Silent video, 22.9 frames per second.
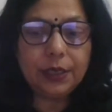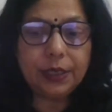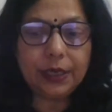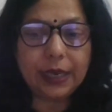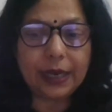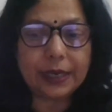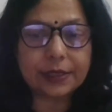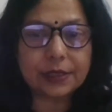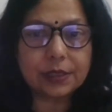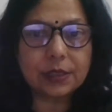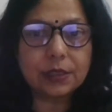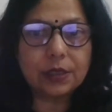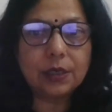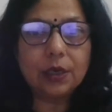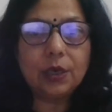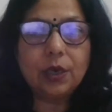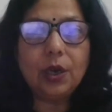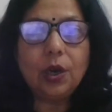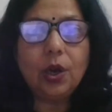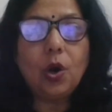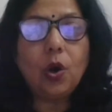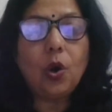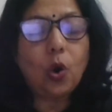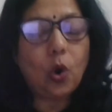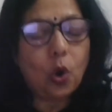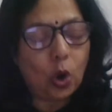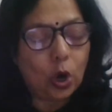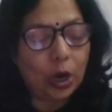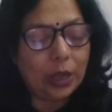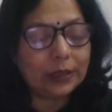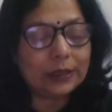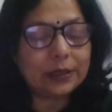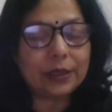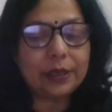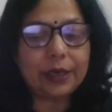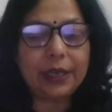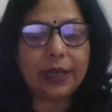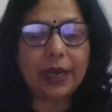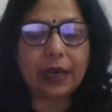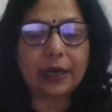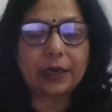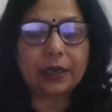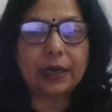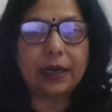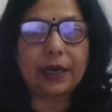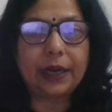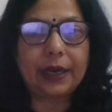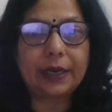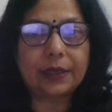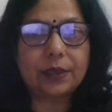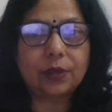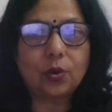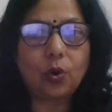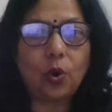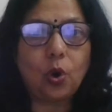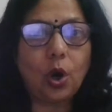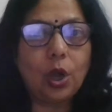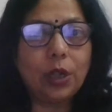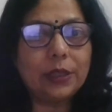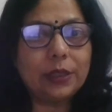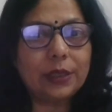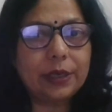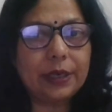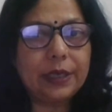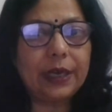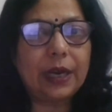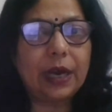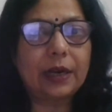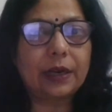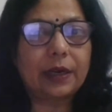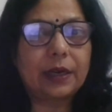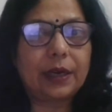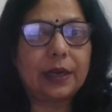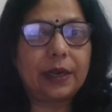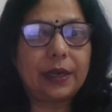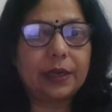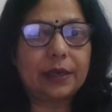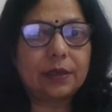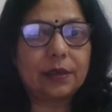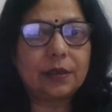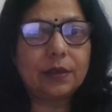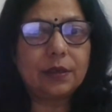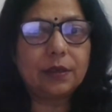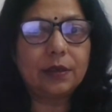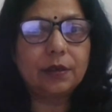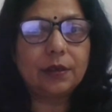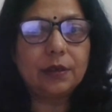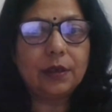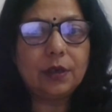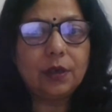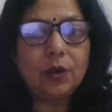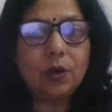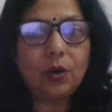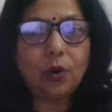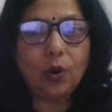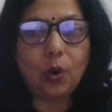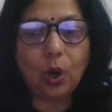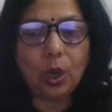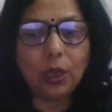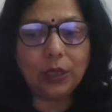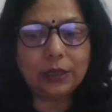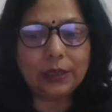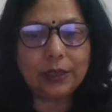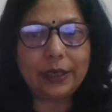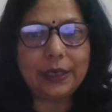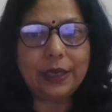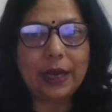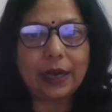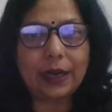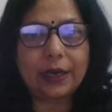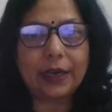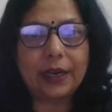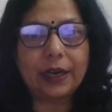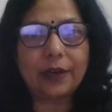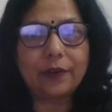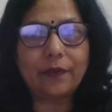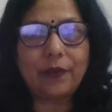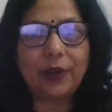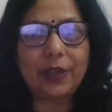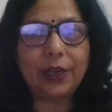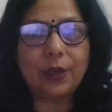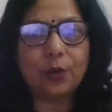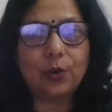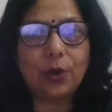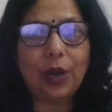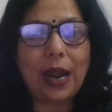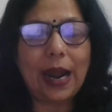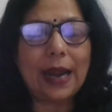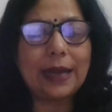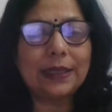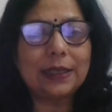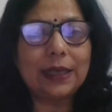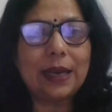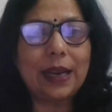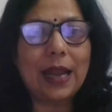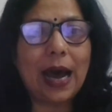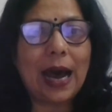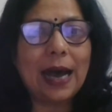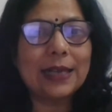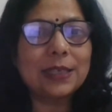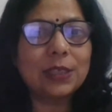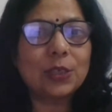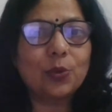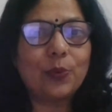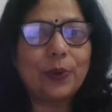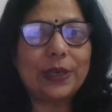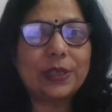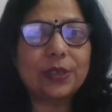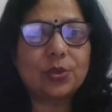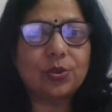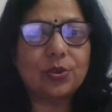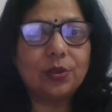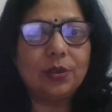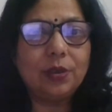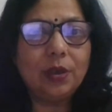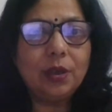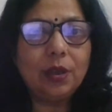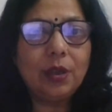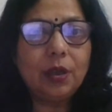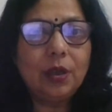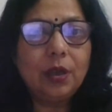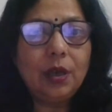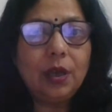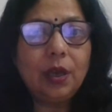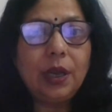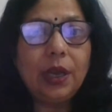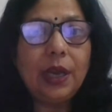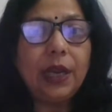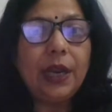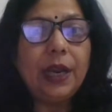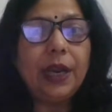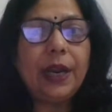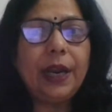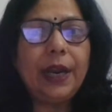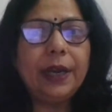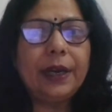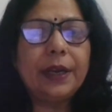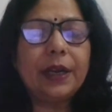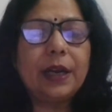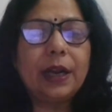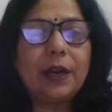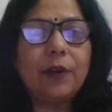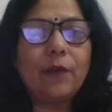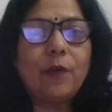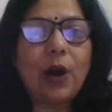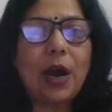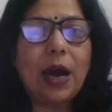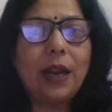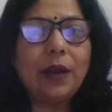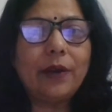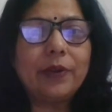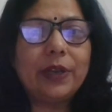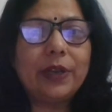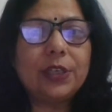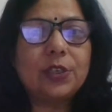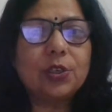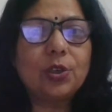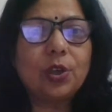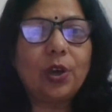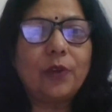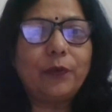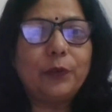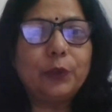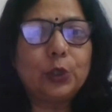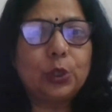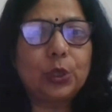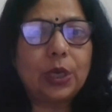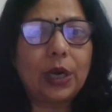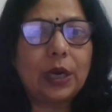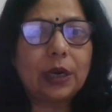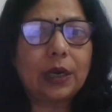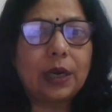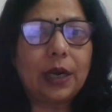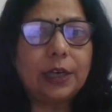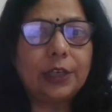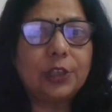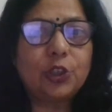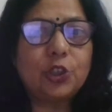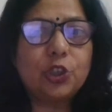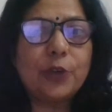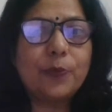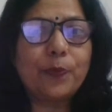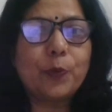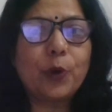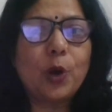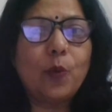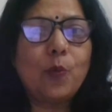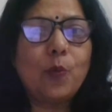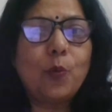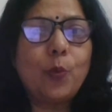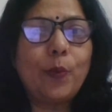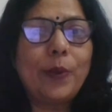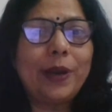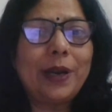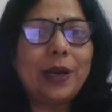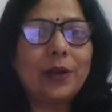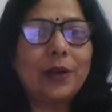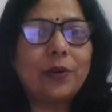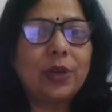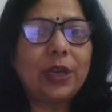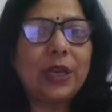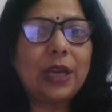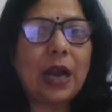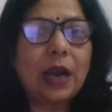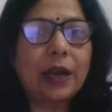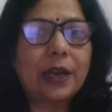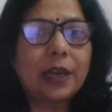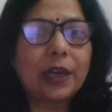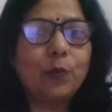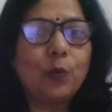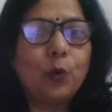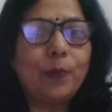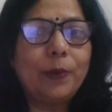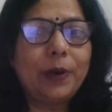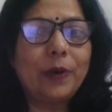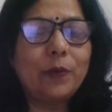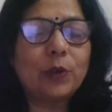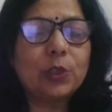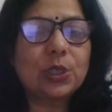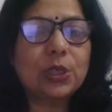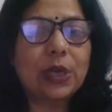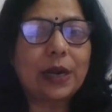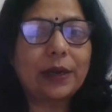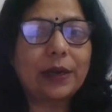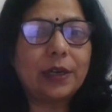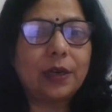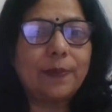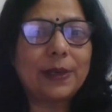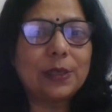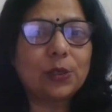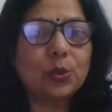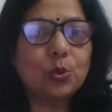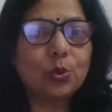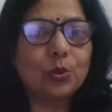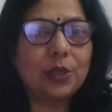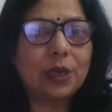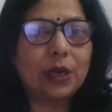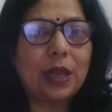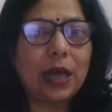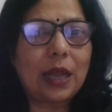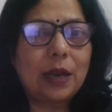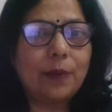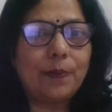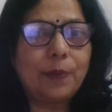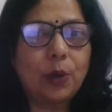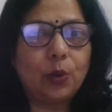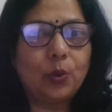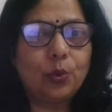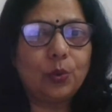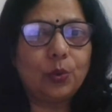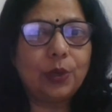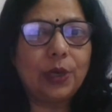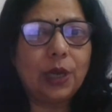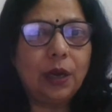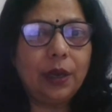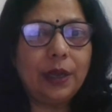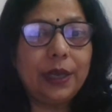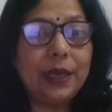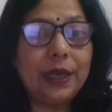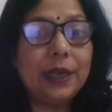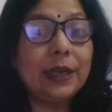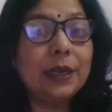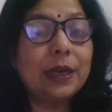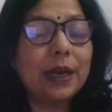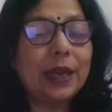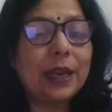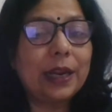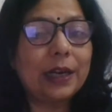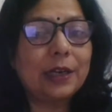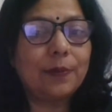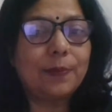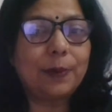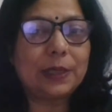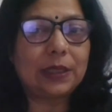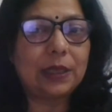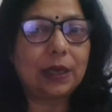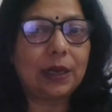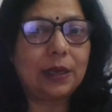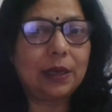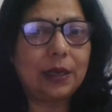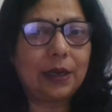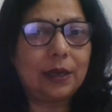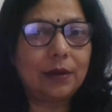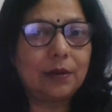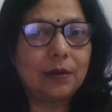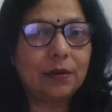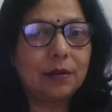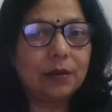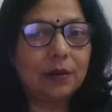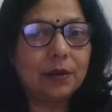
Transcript: Yes. All three are correct. All three are correct. All three are correct. Very good. And the last question. In Garhwal region of Uttarakhand, Chipko movement, a tree hugging movement was started by Sundarlal Bahuguna. Incorrect batana hai.